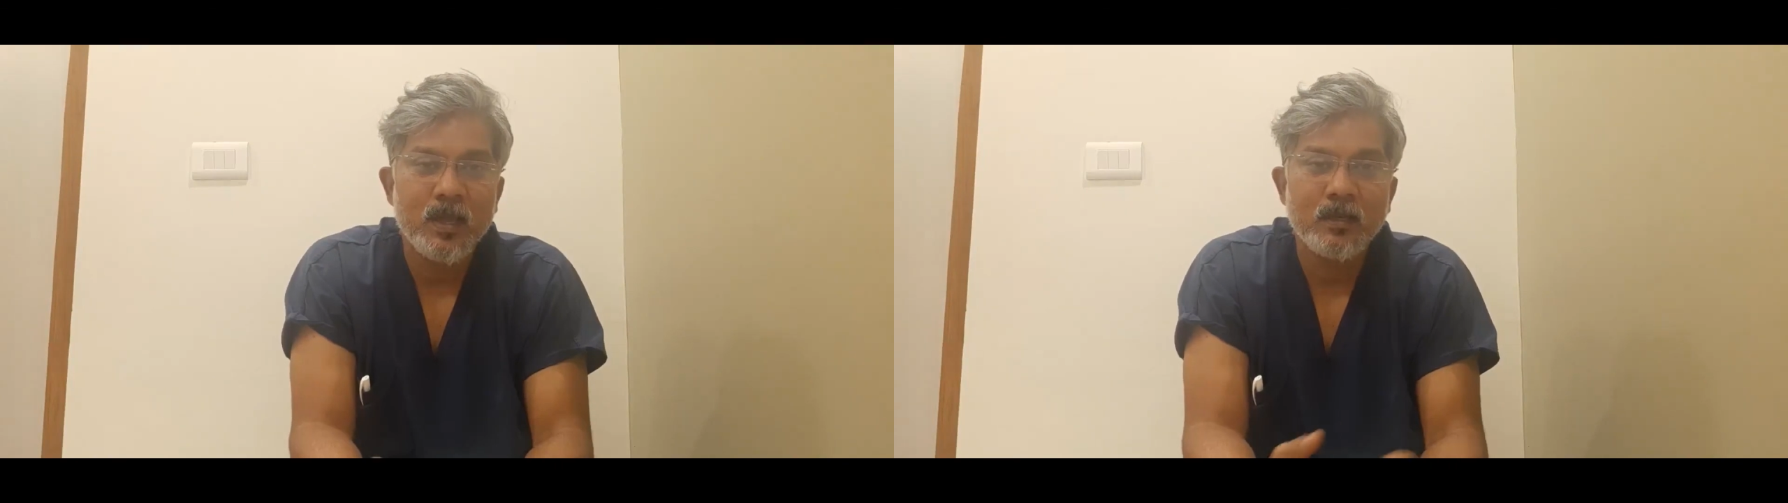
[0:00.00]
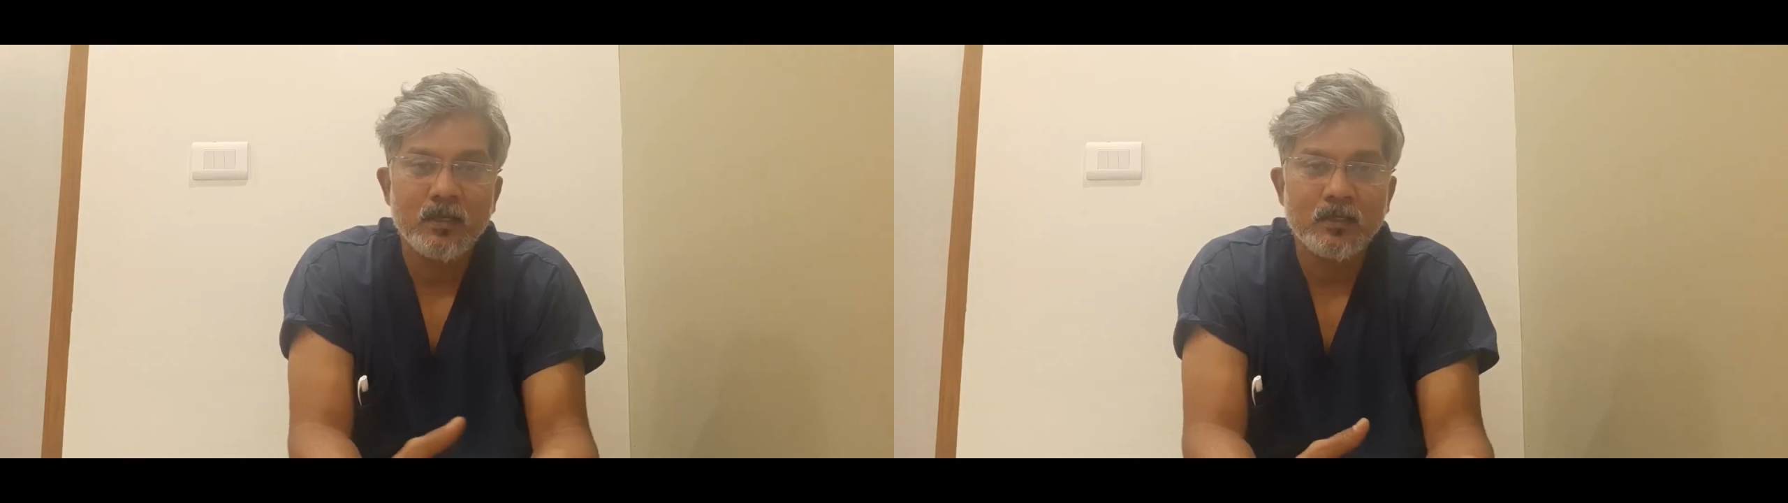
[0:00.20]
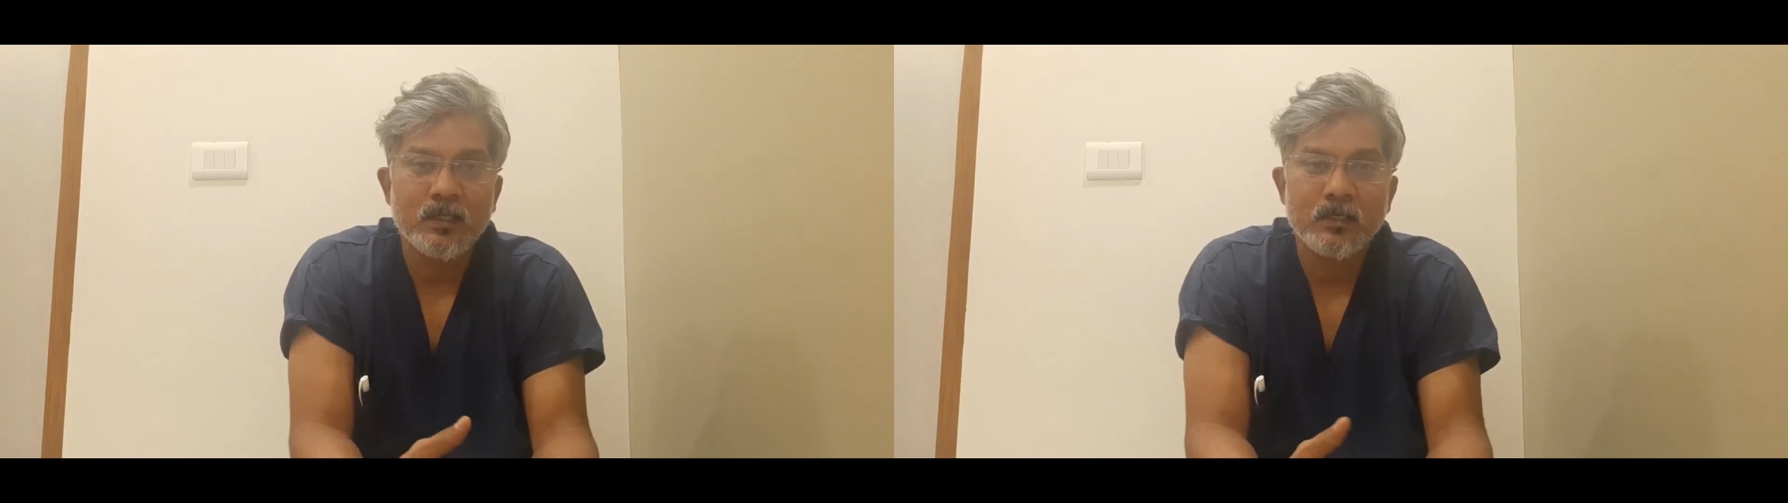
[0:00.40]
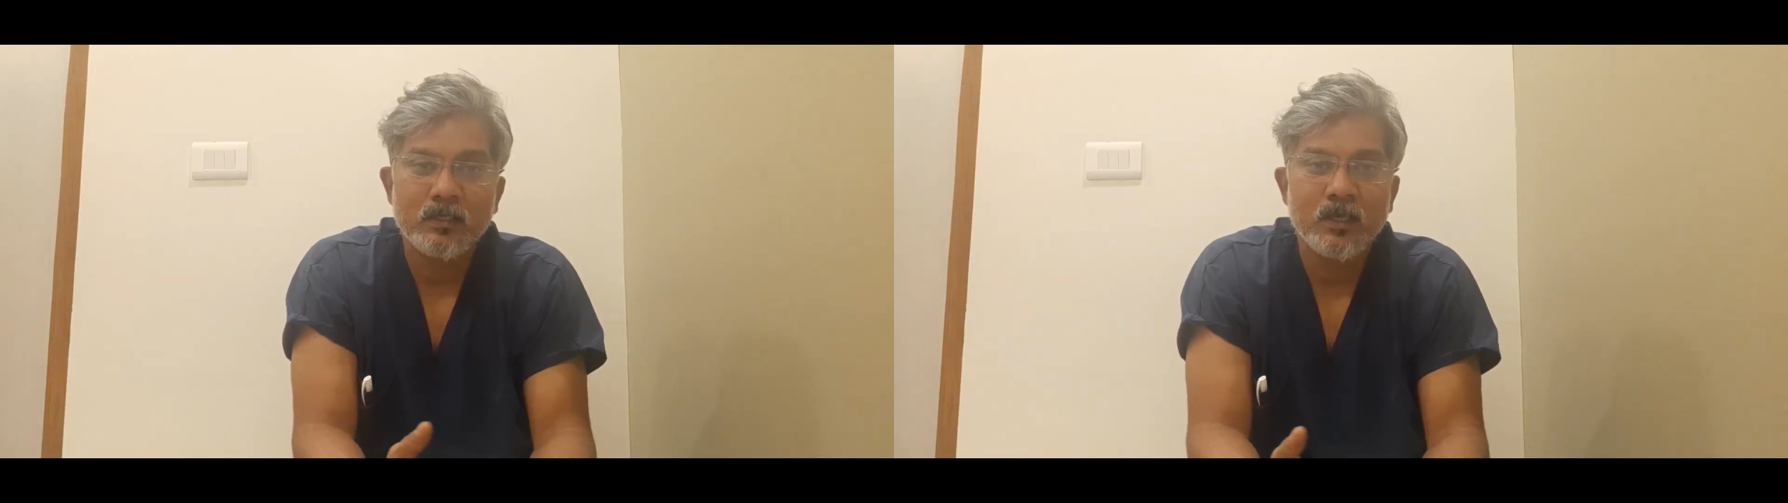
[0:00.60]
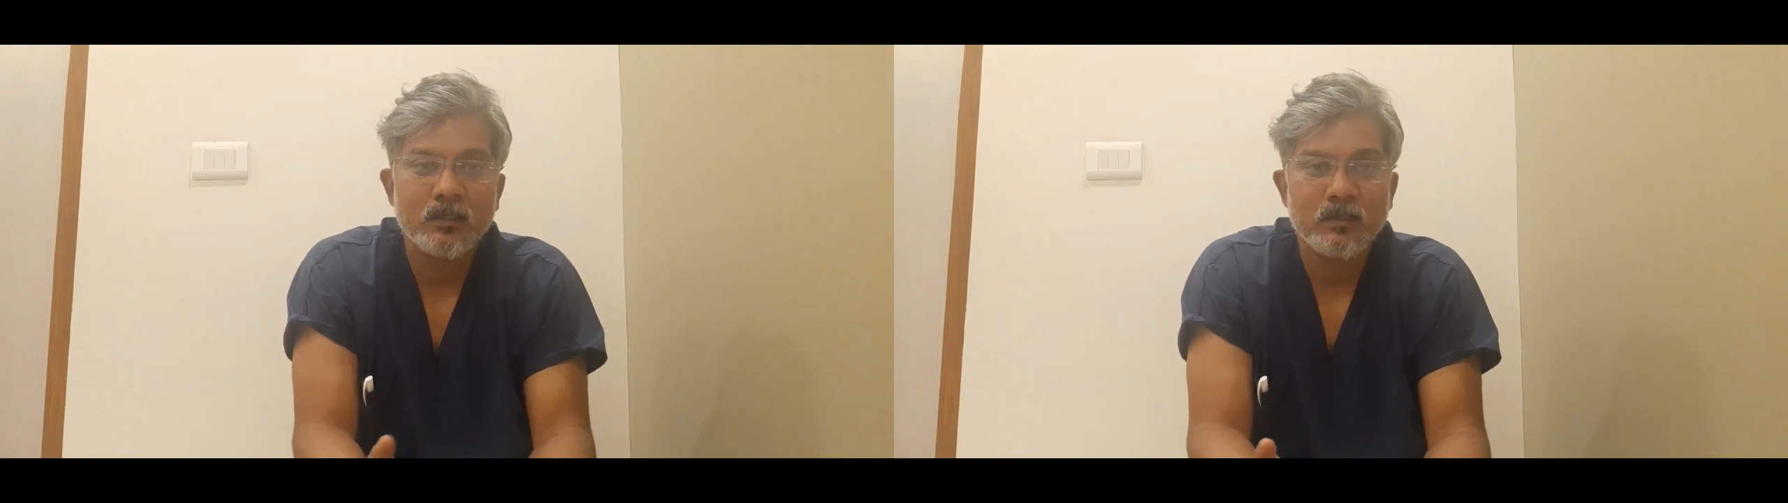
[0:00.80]
and in
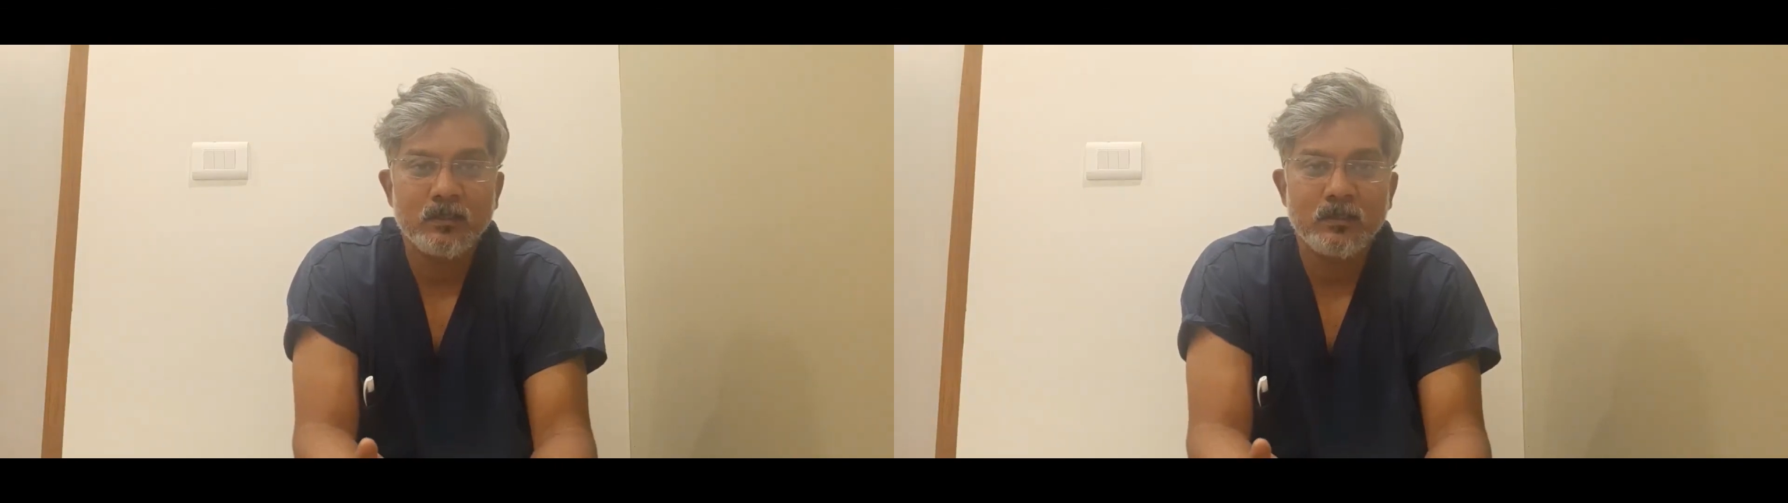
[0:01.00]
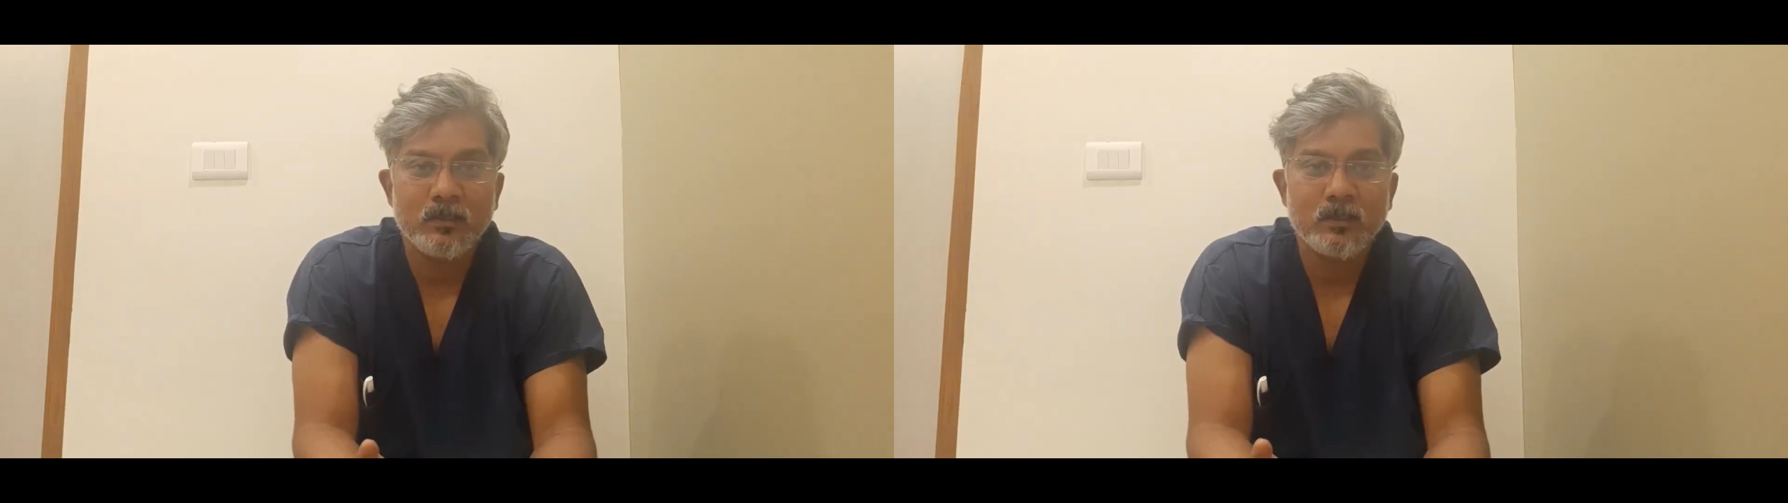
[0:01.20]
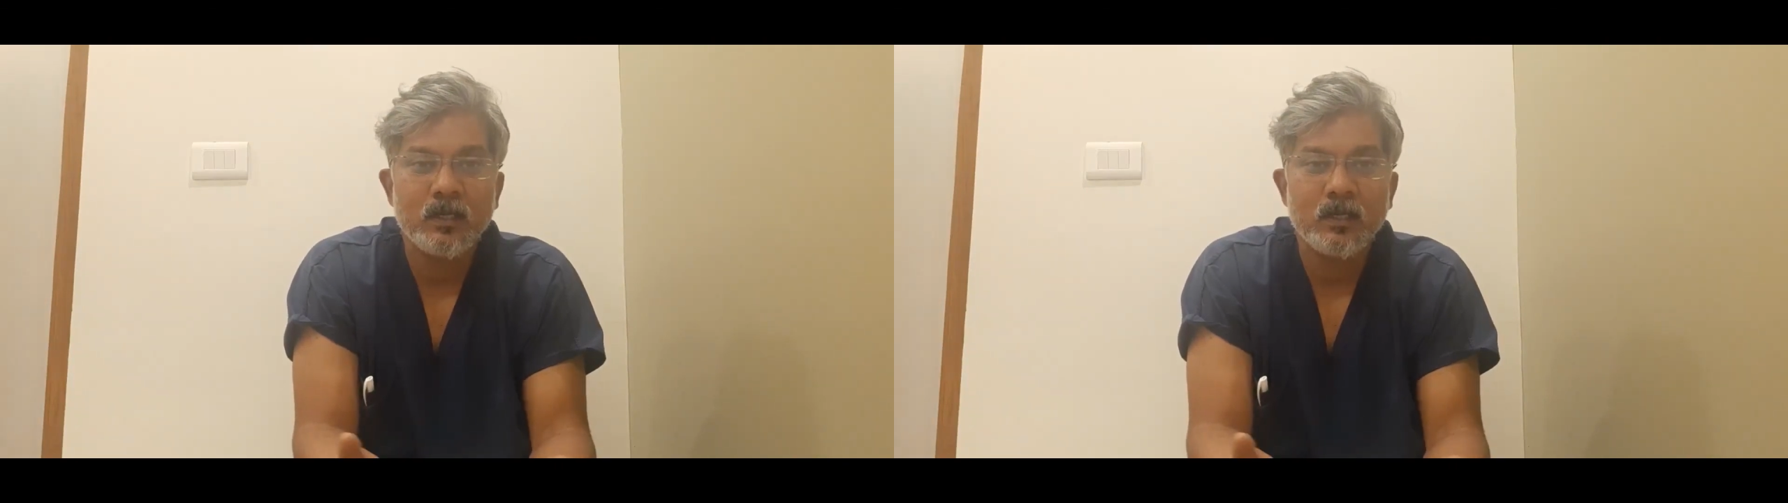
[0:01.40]
certain cases,